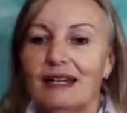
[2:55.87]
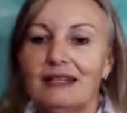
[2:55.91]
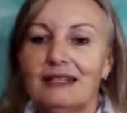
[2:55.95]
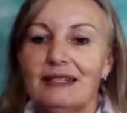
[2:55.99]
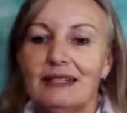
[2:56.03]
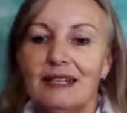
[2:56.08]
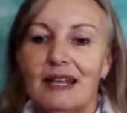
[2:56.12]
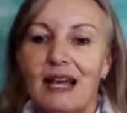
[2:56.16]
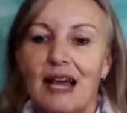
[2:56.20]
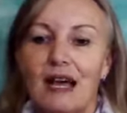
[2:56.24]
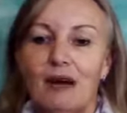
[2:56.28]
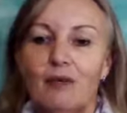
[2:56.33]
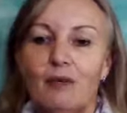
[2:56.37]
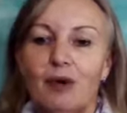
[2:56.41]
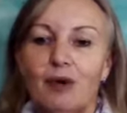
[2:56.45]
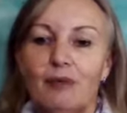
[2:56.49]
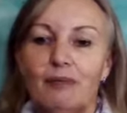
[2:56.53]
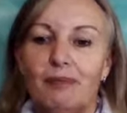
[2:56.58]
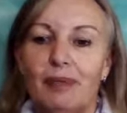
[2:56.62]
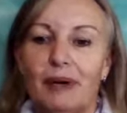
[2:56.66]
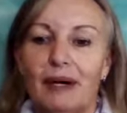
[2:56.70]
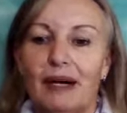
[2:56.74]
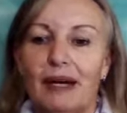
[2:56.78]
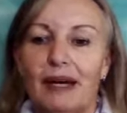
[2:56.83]
as time
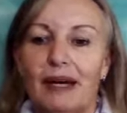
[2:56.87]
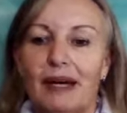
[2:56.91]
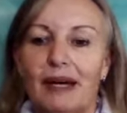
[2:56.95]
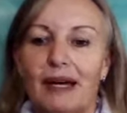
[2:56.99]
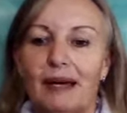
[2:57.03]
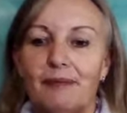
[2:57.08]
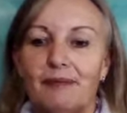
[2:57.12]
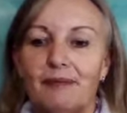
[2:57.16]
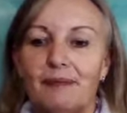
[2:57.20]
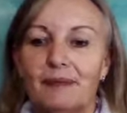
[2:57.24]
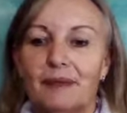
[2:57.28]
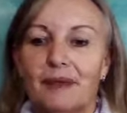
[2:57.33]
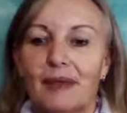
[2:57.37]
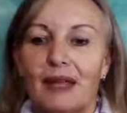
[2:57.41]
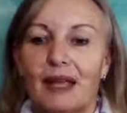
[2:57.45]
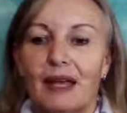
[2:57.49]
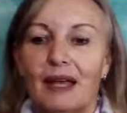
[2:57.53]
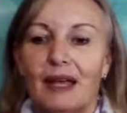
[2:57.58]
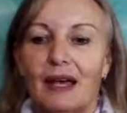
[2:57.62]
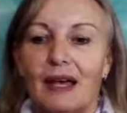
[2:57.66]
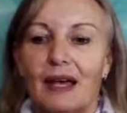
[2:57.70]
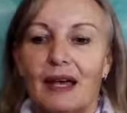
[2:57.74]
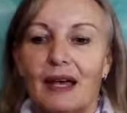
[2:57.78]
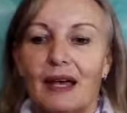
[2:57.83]
went by,
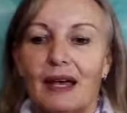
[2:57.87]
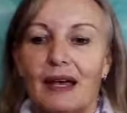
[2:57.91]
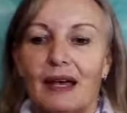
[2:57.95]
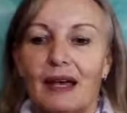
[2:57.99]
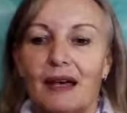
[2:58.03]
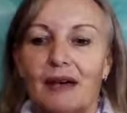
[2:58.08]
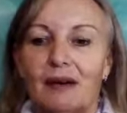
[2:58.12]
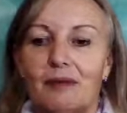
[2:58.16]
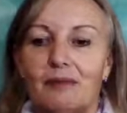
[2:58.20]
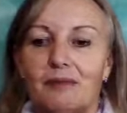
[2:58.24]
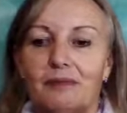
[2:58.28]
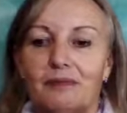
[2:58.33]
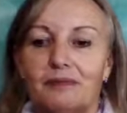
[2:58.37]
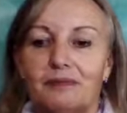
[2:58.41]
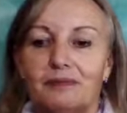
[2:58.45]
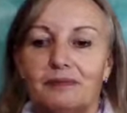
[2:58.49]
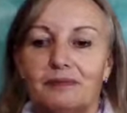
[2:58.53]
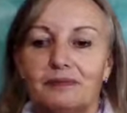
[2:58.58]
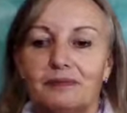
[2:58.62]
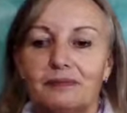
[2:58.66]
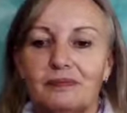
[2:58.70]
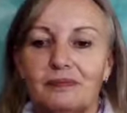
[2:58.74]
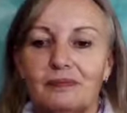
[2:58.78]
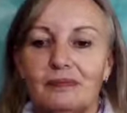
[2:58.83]
um,
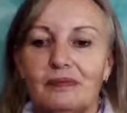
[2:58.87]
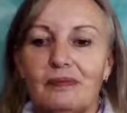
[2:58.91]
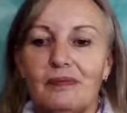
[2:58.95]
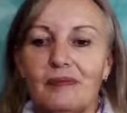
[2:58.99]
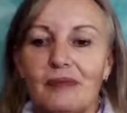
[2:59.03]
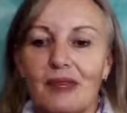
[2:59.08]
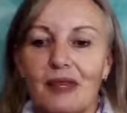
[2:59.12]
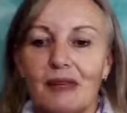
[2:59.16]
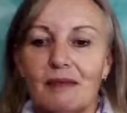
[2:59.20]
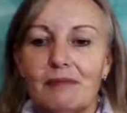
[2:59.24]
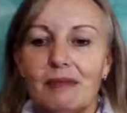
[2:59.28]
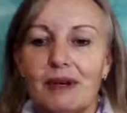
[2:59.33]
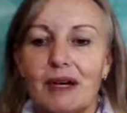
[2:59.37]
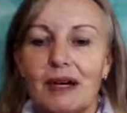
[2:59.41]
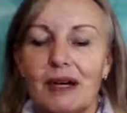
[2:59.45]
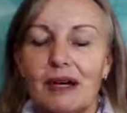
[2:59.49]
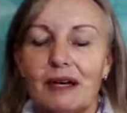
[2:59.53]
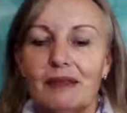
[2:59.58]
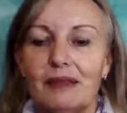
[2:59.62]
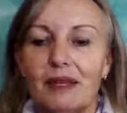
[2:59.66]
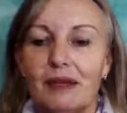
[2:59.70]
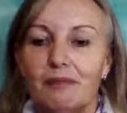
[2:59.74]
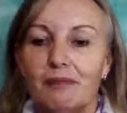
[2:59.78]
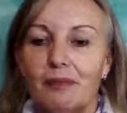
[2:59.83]

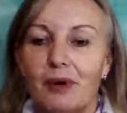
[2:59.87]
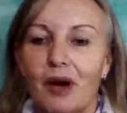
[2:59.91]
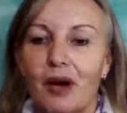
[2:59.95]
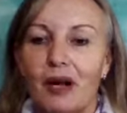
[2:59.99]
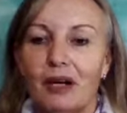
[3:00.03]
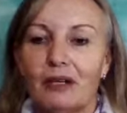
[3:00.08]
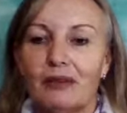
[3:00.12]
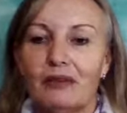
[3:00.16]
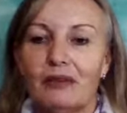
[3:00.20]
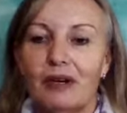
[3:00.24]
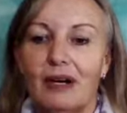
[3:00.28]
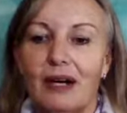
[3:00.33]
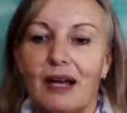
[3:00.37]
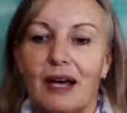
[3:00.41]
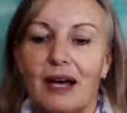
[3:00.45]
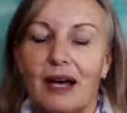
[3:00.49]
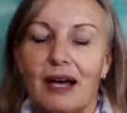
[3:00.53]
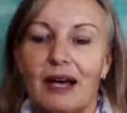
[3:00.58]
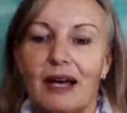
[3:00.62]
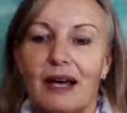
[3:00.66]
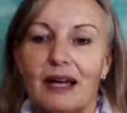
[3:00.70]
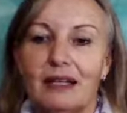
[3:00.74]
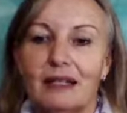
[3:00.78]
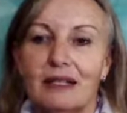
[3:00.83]
my then partner and
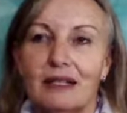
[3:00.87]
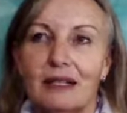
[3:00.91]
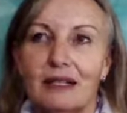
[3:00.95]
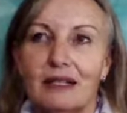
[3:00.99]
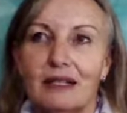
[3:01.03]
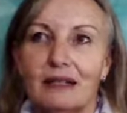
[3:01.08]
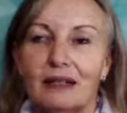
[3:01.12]
I